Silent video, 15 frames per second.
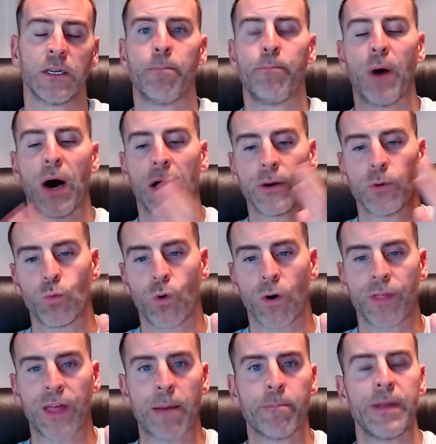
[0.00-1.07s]
But what
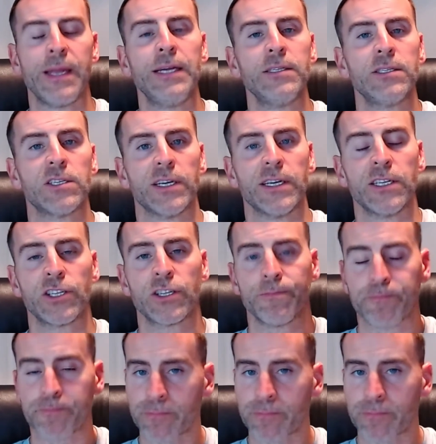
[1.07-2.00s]
that means is